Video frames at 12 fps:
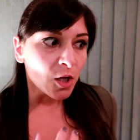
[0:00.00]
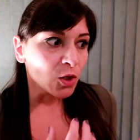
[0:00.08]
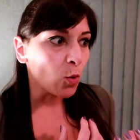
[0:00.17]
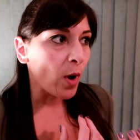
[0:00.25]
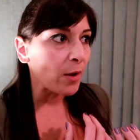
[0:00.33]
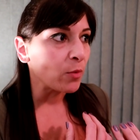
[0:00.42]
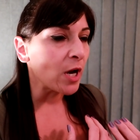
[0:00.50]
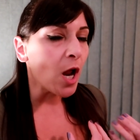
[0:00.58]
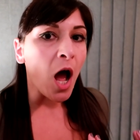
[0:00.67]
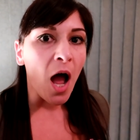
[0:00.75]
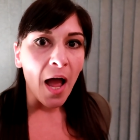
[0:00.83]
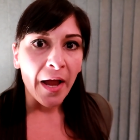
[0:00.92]
So I would
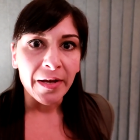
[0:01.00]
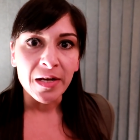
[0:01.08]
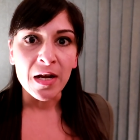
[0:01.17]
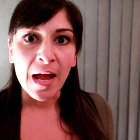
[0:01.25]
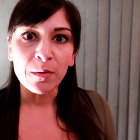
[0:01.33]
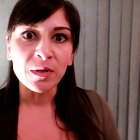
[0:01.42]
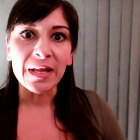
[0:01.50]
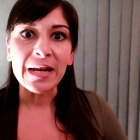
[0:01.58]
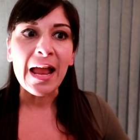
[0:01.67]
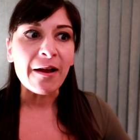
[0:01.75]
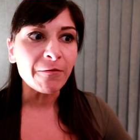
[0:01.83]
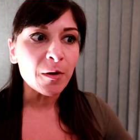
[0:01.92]
hide, and I would
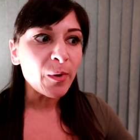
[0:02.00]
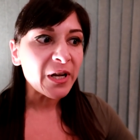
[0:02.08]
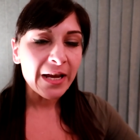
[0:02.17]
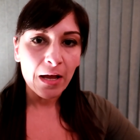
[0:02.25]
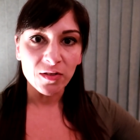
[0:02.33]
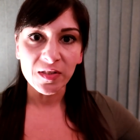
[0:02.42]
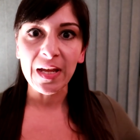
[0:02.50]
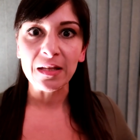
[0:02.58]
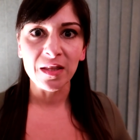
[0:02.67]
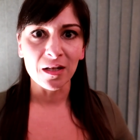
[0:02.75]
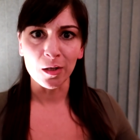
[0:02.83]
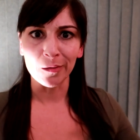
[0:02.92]
let everybody else
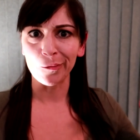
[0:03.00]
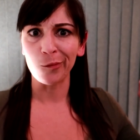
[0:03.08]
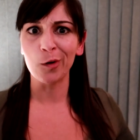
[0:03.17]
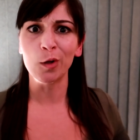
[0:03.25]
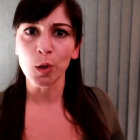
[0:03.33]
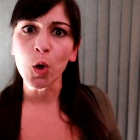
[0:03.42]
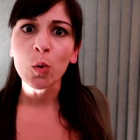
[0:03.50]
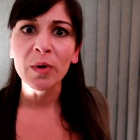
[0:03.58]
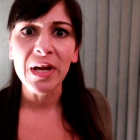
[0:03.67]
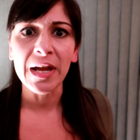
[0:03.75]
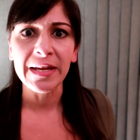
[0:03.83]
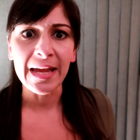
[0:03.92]
get their
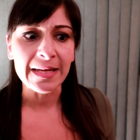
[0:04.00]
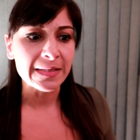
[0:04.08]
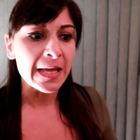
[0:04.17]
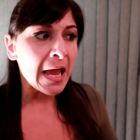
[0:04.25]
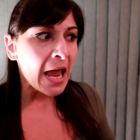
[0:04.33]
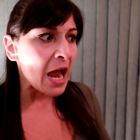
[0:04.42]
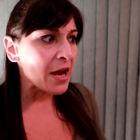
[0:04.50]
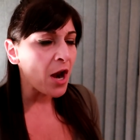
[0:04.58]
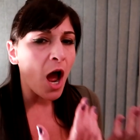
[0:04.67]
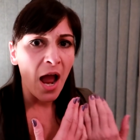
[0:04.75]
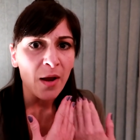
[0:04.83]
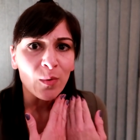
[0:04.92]
glory, I guess, and
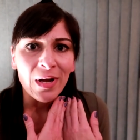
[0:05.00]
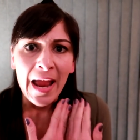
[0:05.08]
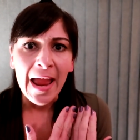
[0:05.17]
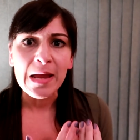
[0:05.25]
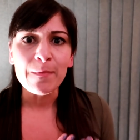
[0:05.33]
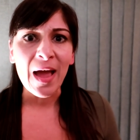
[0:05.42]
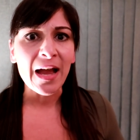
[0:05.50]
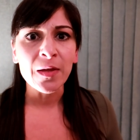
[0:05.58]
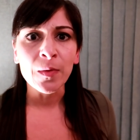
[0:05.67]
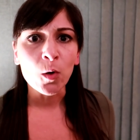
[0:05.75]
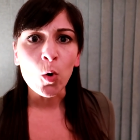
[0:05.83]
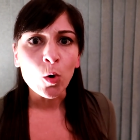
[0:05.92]
I would hang back
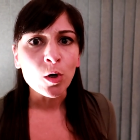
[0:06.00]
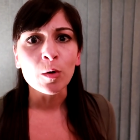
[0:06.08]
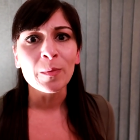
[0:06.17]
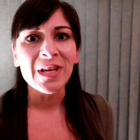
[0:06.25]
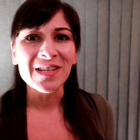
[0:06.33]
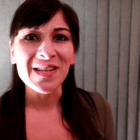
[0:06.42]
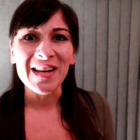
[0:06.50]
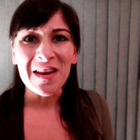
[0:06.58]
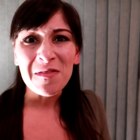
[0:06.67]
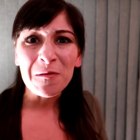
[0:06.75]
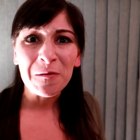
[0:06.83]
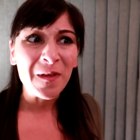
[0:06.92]
in the corner because I
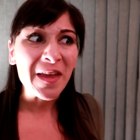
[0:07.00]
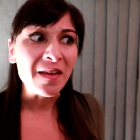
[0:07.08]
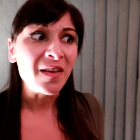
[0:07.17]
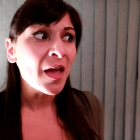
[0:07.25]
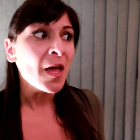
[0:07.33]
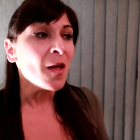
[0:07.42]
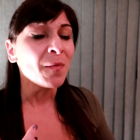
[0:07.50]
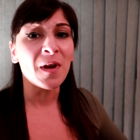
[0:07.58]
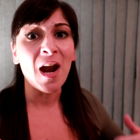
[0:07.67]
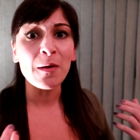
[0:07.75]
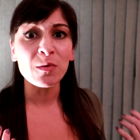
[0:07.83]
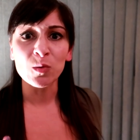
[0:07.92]
didn't think
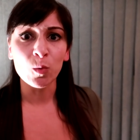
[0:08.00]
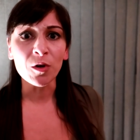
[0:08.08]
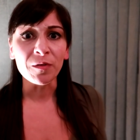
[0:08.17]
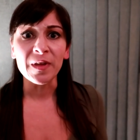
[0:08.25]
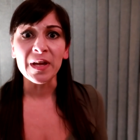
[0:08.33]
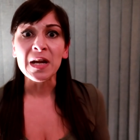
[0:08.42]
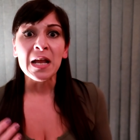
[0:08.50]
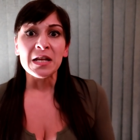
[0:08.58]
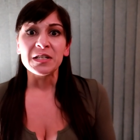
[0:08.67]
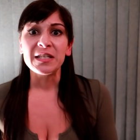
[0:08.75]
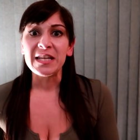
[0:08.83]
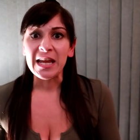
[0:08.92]
that I was worth it
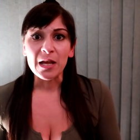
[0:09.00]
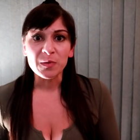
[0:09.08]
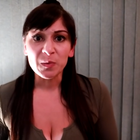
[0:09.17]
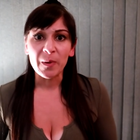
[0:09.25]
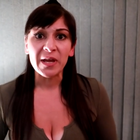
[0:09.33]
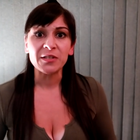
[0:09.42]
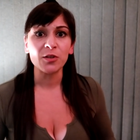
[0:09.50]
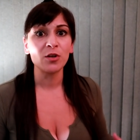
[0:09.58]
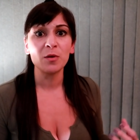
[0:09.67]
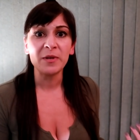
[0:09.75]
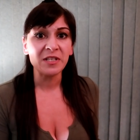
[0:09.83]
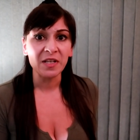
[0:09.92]
to take up space or
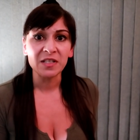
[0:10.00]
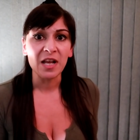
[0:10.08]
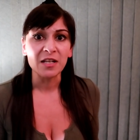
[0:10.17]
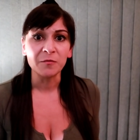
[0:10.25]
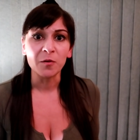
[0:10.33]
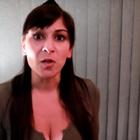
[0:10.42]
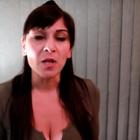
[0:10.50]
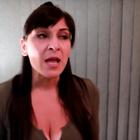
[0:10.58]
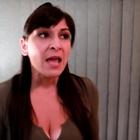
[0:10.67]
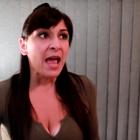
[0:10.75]
to be successful.